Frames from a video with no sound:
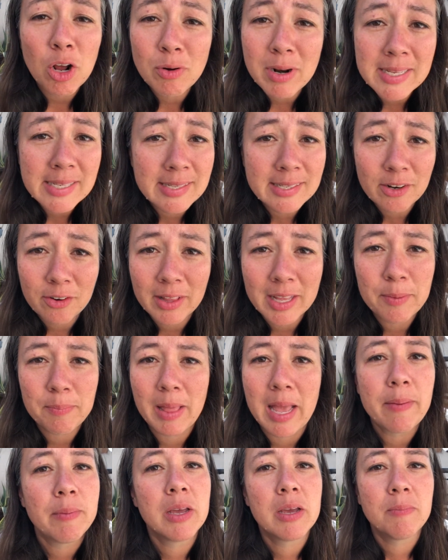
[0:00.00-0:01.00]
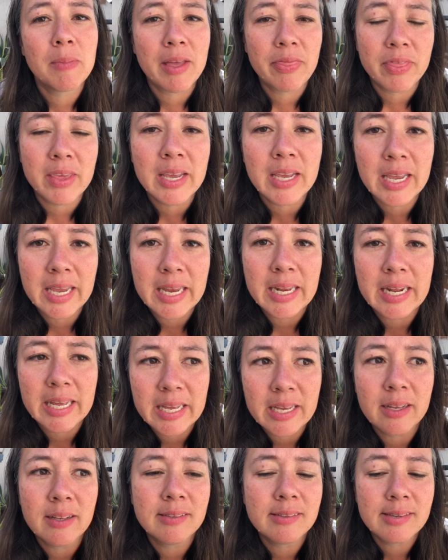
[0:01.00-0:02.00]
I don't necessarily blame him. I think it
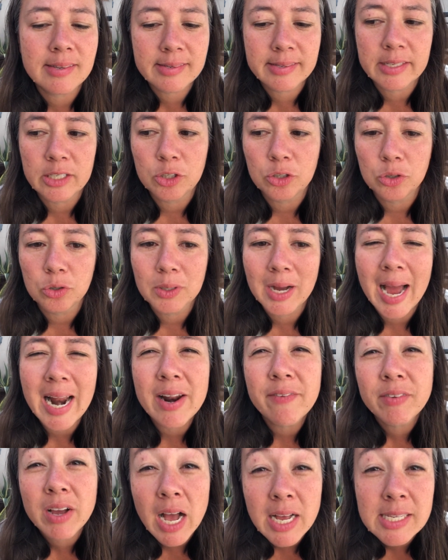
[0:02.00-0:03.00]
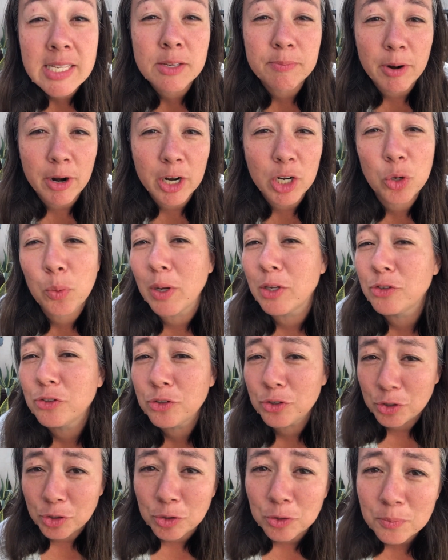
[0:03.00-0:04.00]
is still kind of customary to
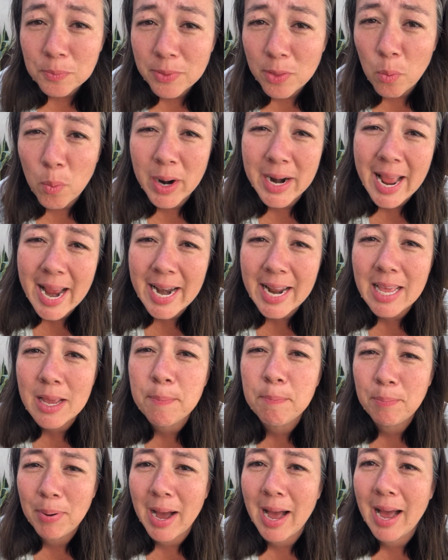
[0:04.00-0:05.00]
assume the 180,